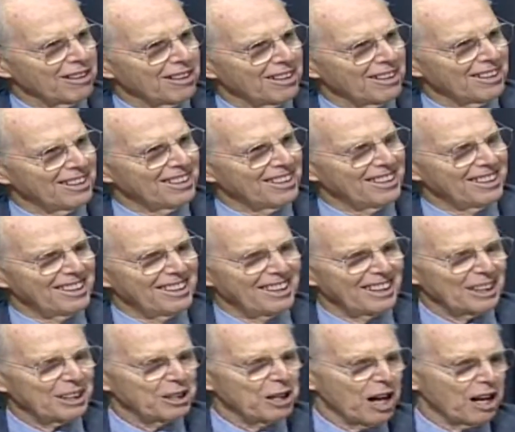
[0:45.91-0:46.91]
Mm-hmm.
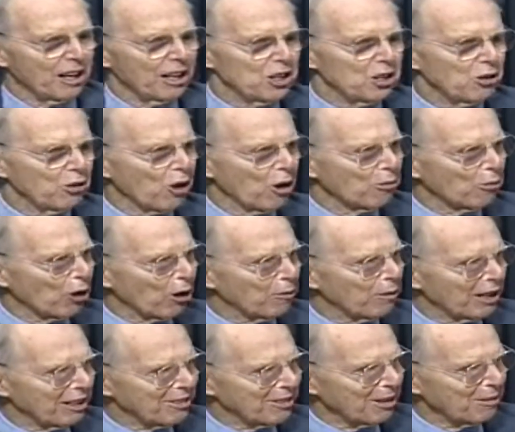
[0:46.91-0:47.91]
Acknowledge you know more
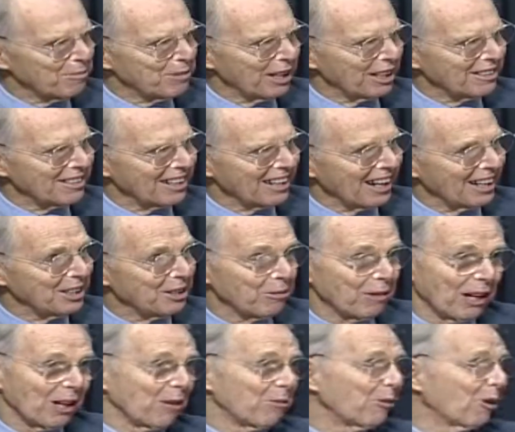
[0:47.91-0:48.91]
about some things than I do.
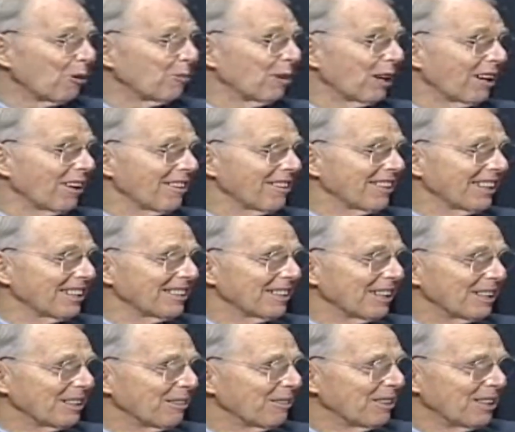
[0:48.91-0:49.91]
I know more about other things
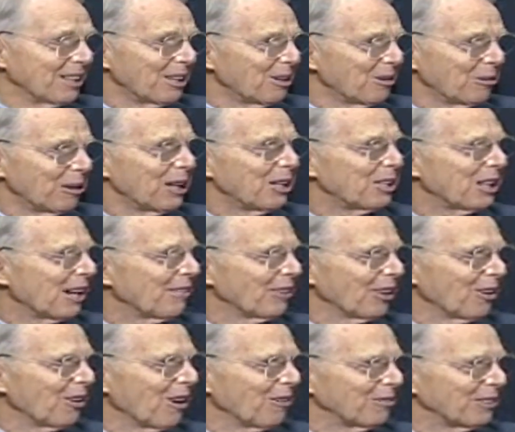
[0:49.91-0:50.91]
than I do. Mm-hmm. We each have a
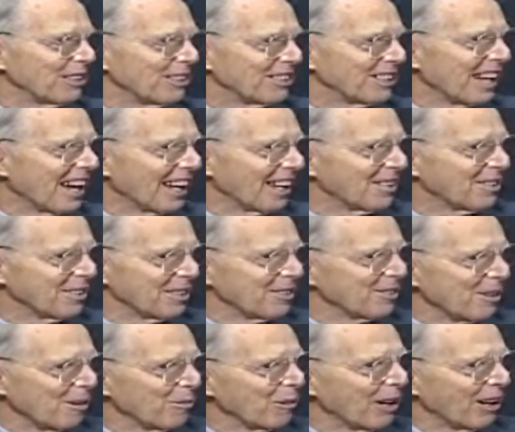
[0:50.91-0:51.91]
lofty status in
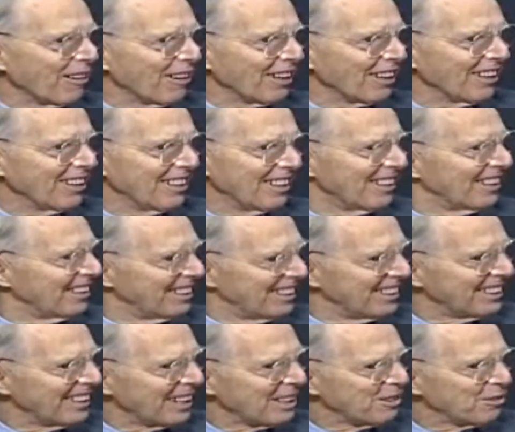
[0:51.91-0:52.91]
some mm-hmm. area.
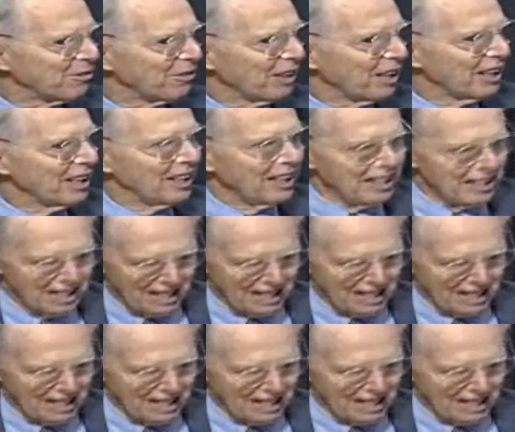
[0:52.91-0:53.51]
That's fine.